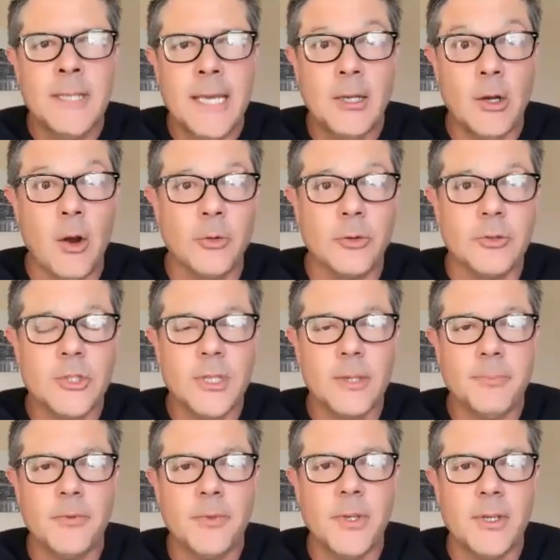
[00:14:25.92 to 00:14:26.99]
and
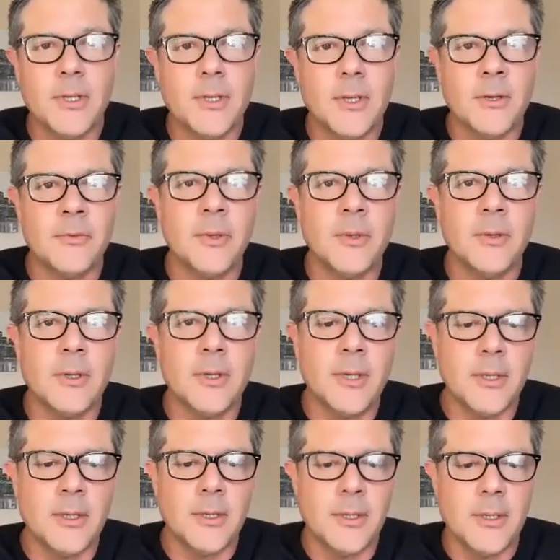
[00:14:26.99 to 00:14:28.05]
ownership of
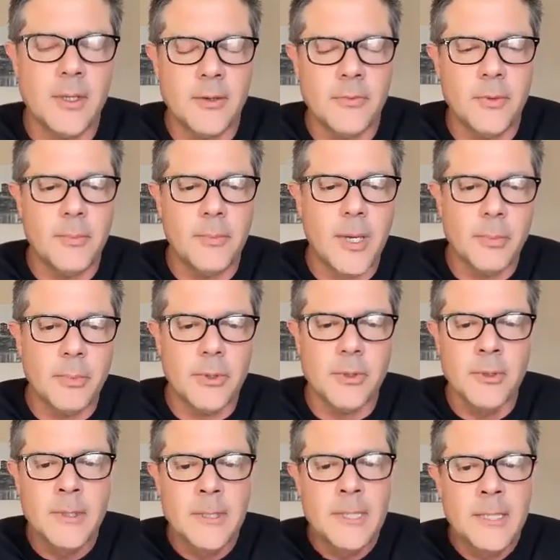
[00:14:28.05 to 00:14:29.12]
the member.